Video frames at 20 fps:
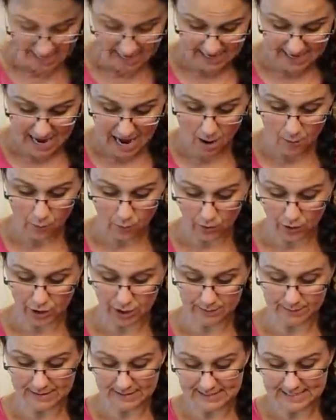And now we're
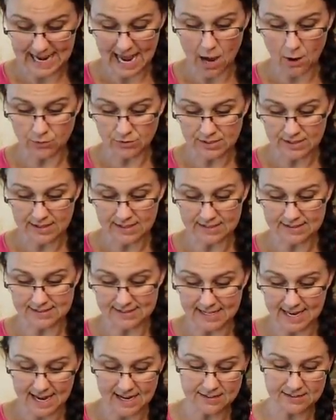gonna be down to this
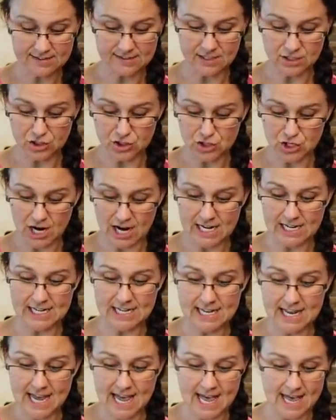nice
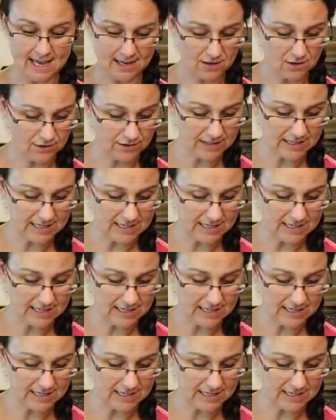shiny head on